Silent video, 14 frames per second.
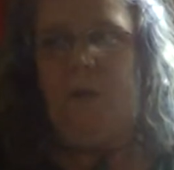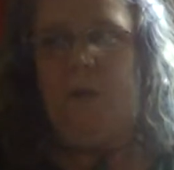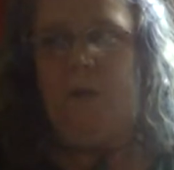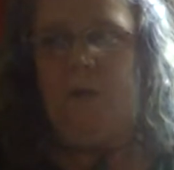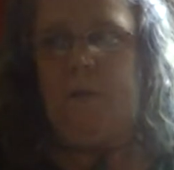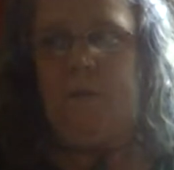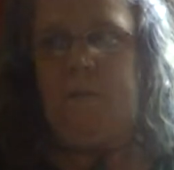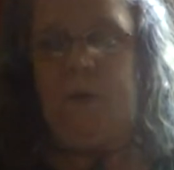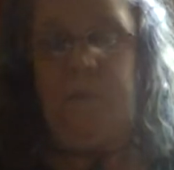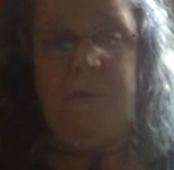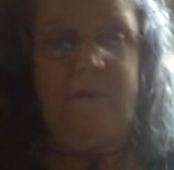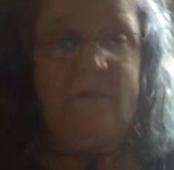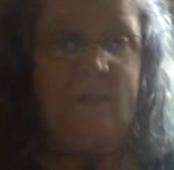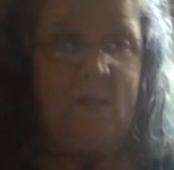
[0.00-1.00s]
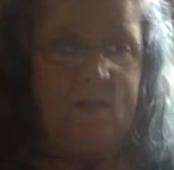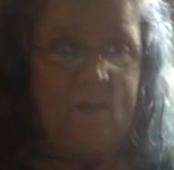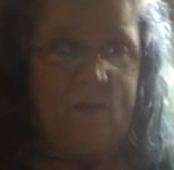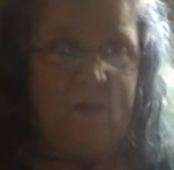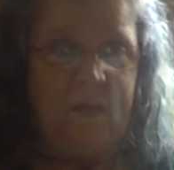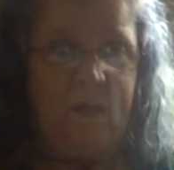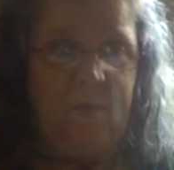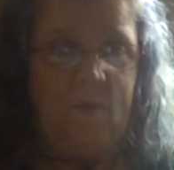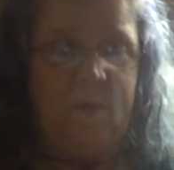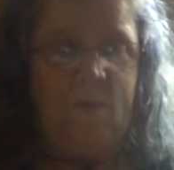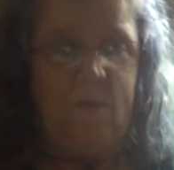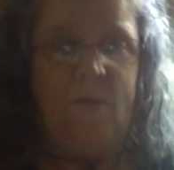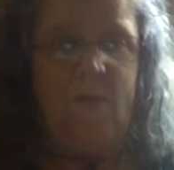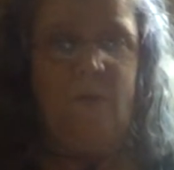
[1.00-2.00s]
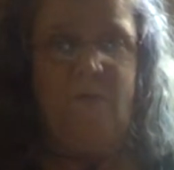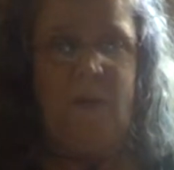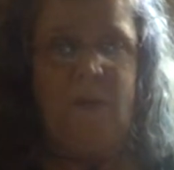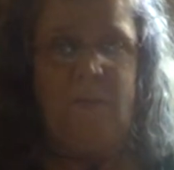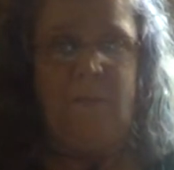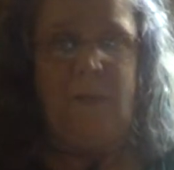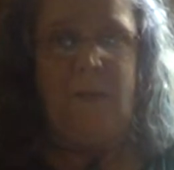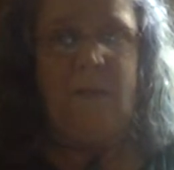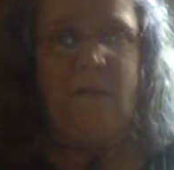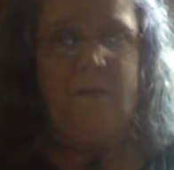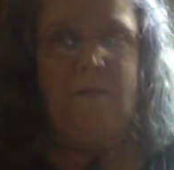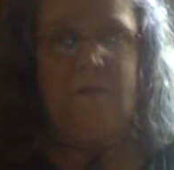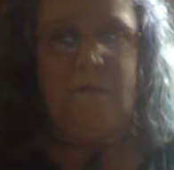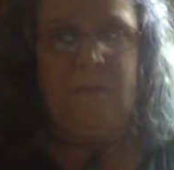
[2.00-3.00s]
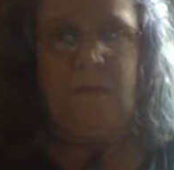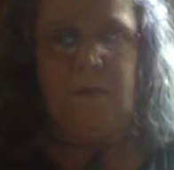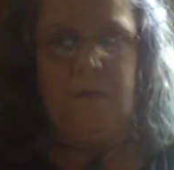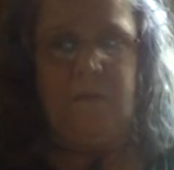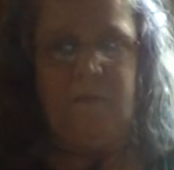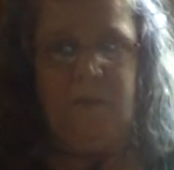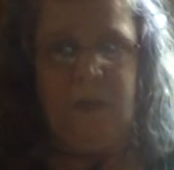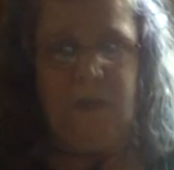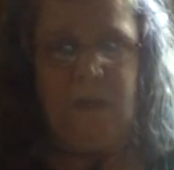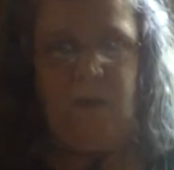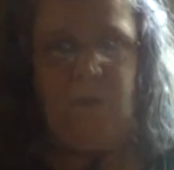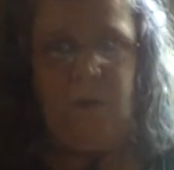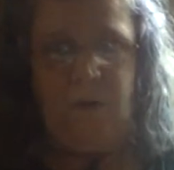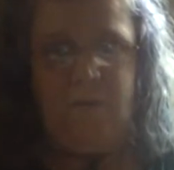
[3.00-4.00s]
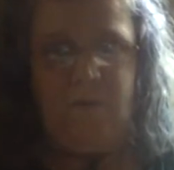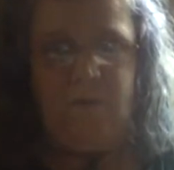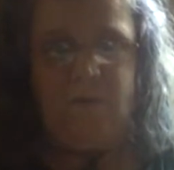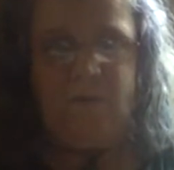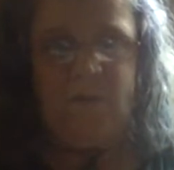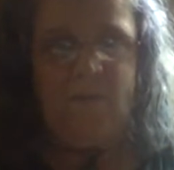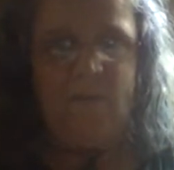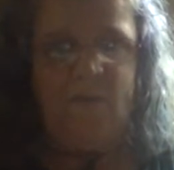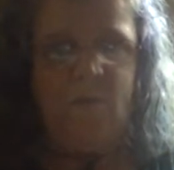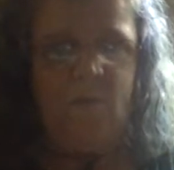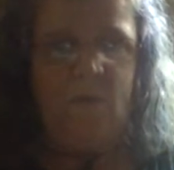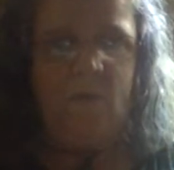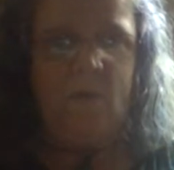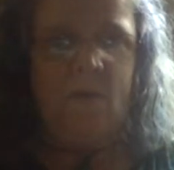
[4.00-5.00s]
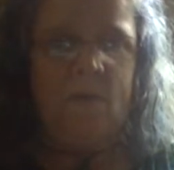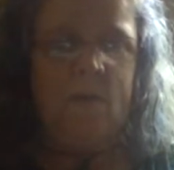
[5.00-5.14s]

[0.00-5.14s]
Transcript: Um, hope everything's okay with you and your family, Vicky. Whenever you see this one.